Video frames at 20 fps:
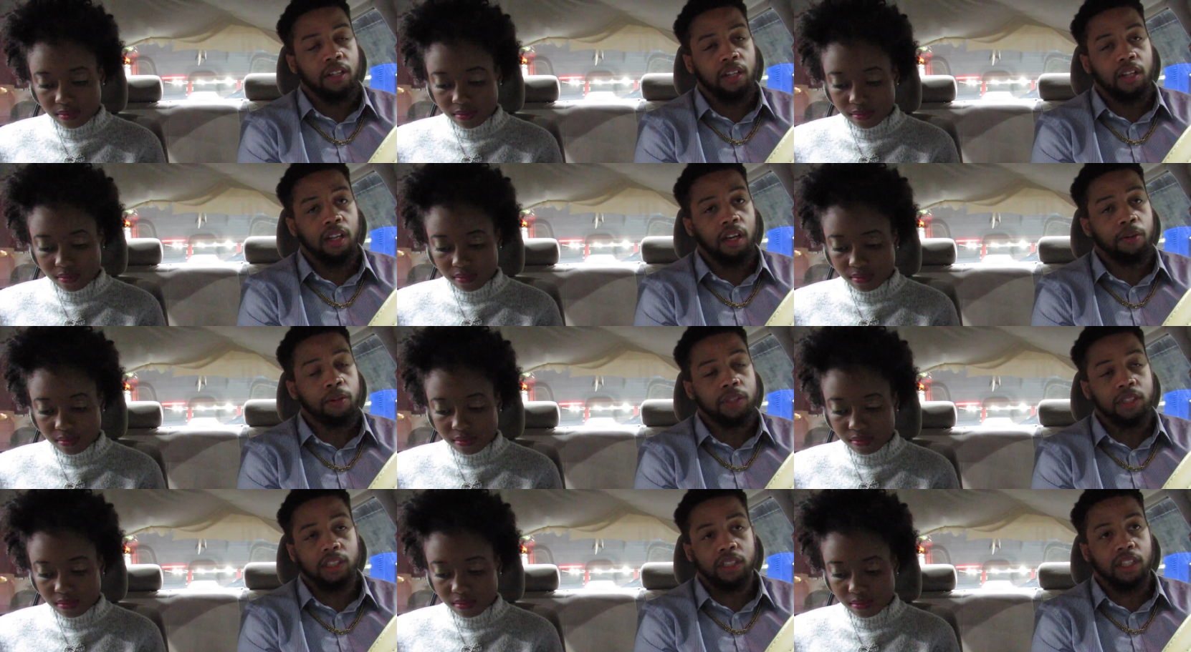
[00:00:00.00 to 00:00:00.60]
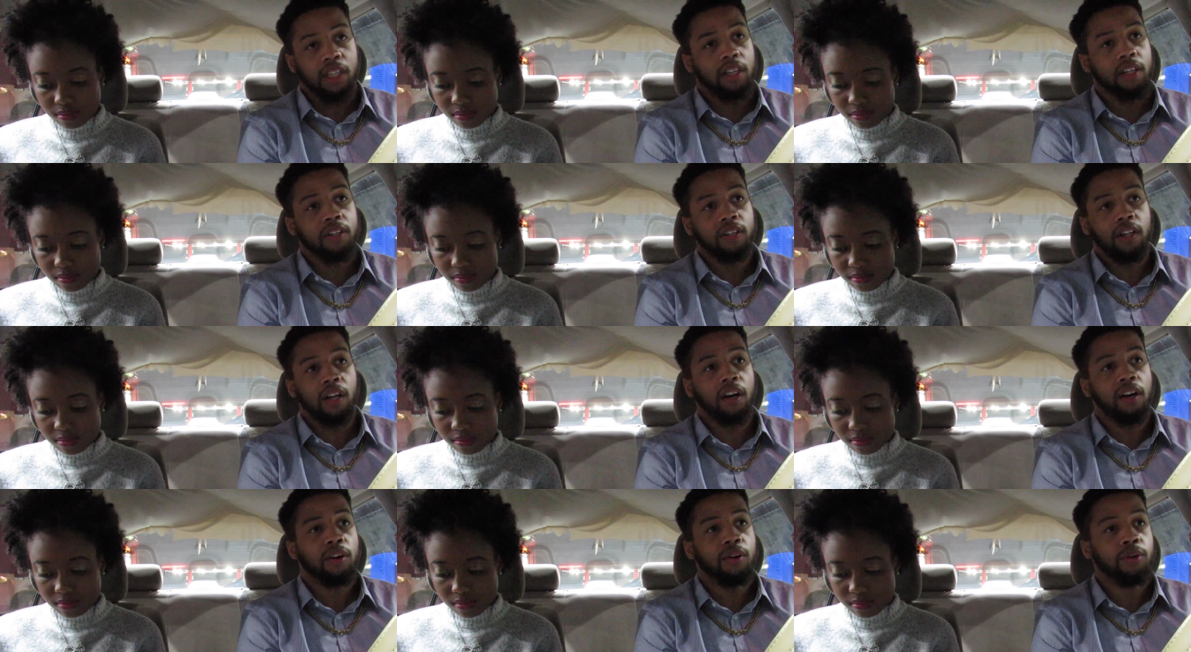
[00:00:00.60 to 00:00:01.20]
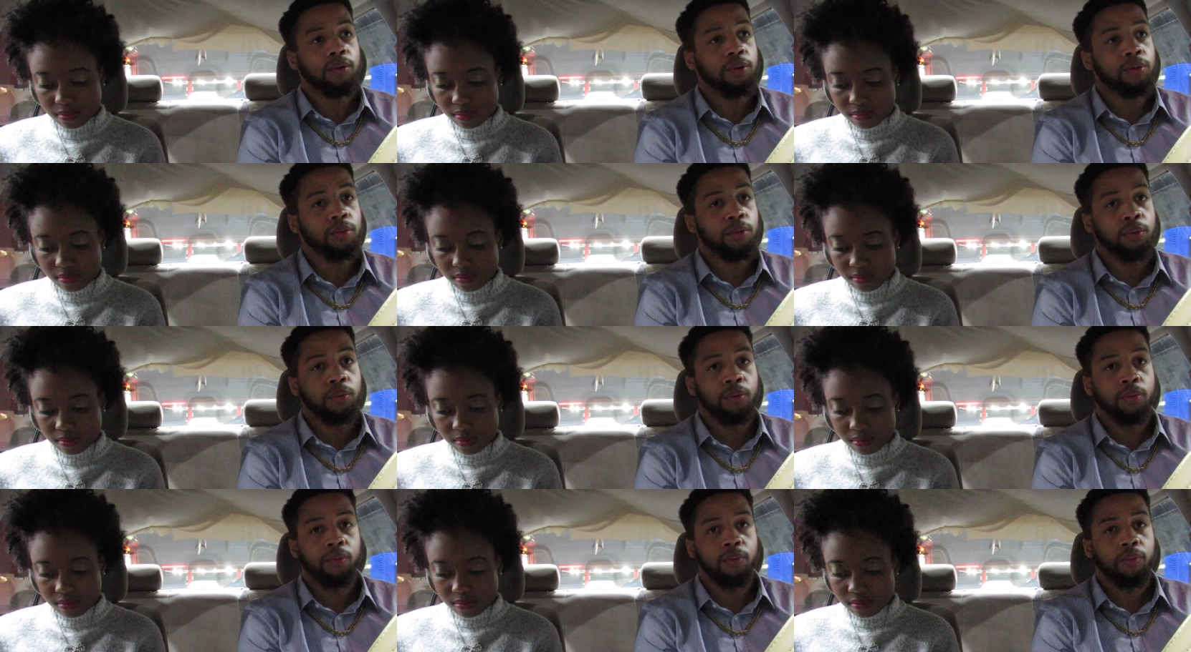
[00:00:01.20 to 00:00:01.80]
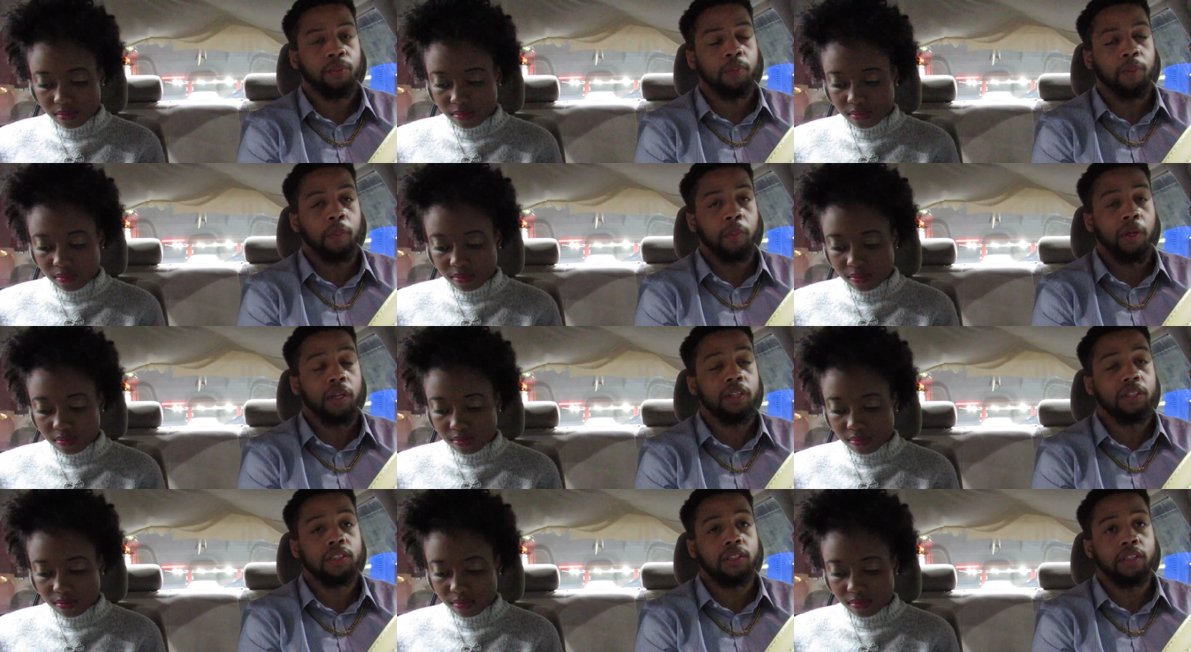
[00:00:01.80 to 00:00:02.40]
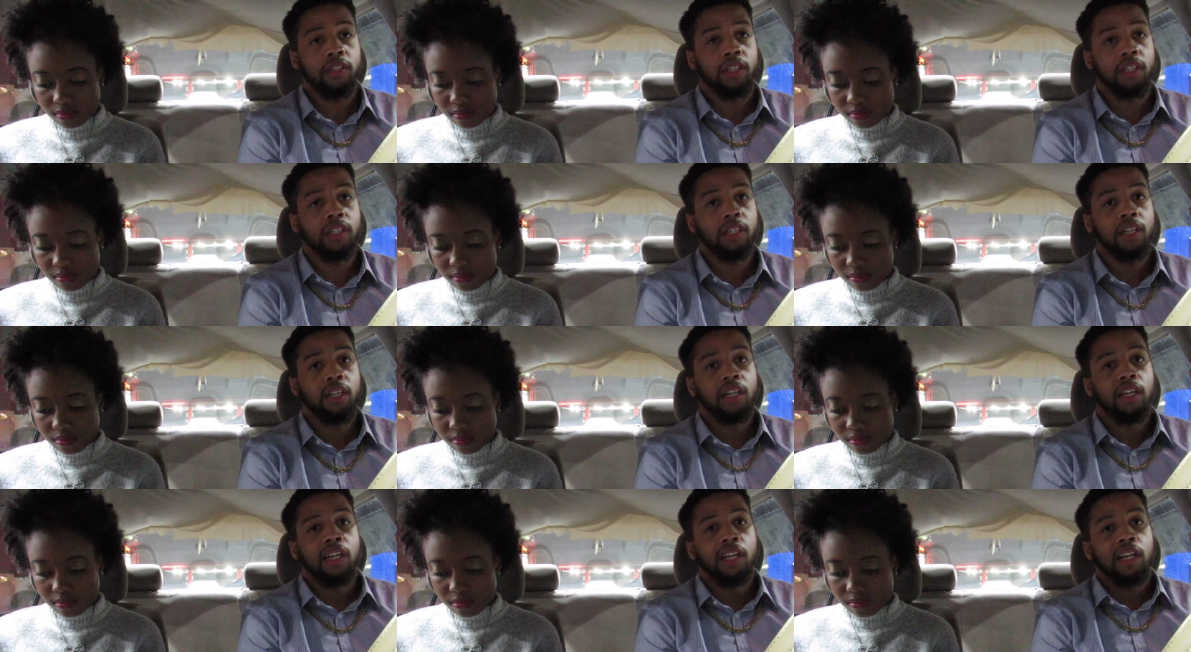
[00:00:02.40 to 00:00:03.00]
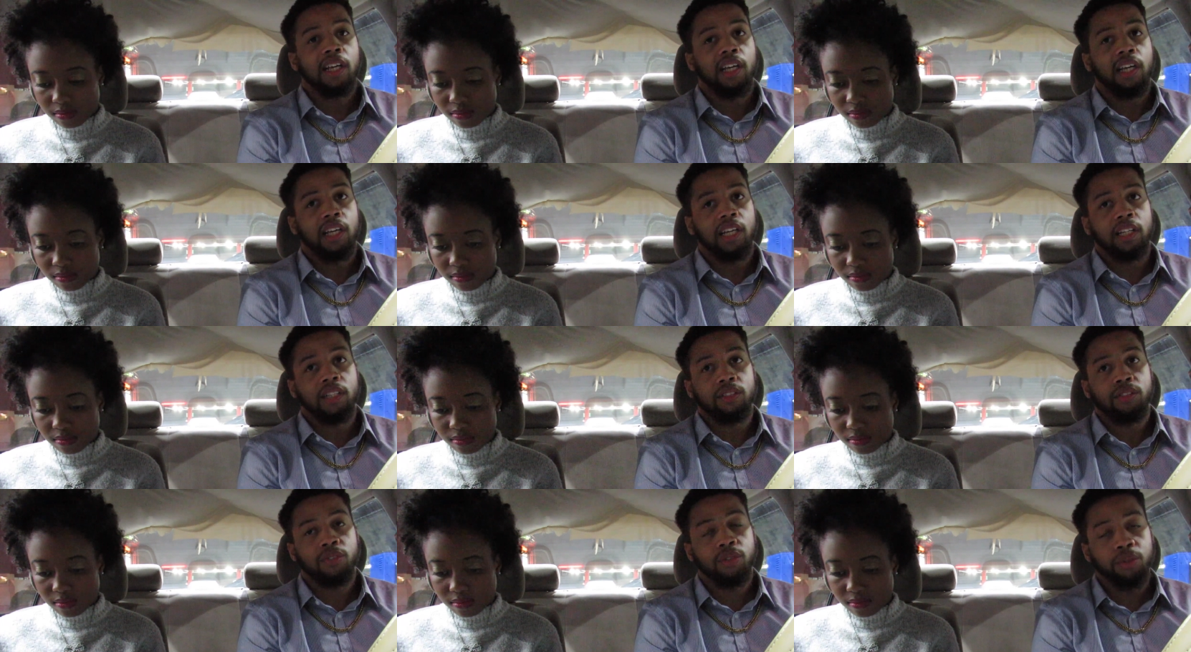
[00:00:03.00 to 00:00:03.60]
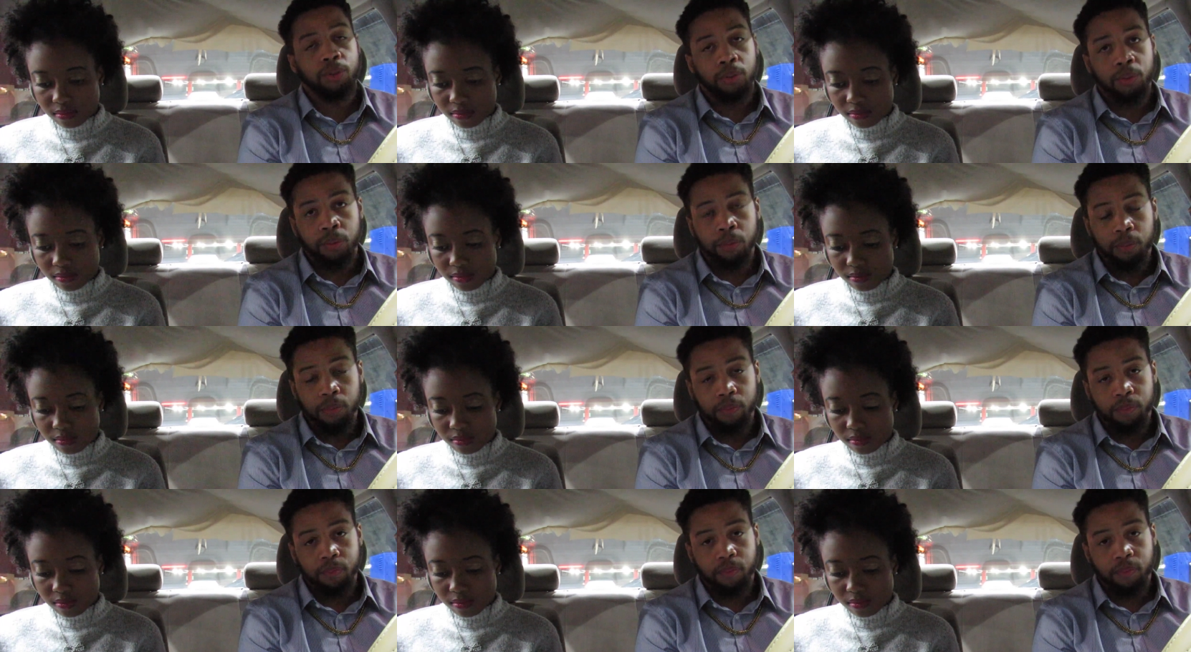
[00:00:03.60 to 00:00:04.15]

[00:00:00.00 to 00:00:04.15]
Speaker 1: that would just kill our whole ministry. And two,